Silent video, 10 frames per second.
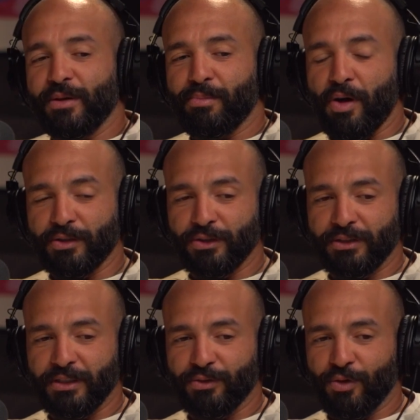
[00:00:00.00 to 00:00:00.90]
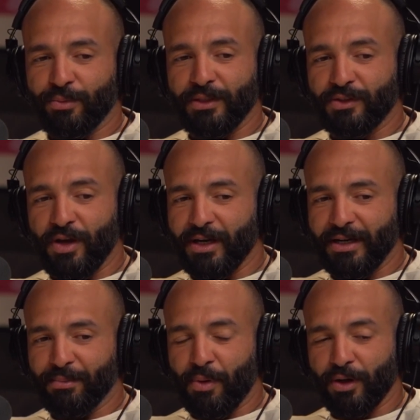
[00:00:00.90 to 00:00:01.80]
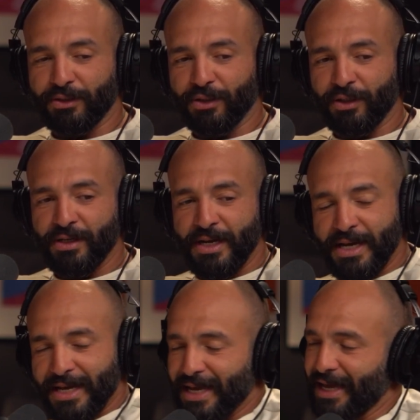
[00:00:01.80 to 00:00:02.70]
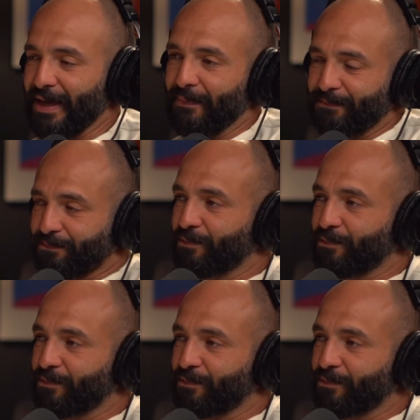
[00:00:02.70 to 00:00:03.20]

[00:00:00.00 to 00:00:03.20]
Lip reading: imposter syndrome is not an imposter. They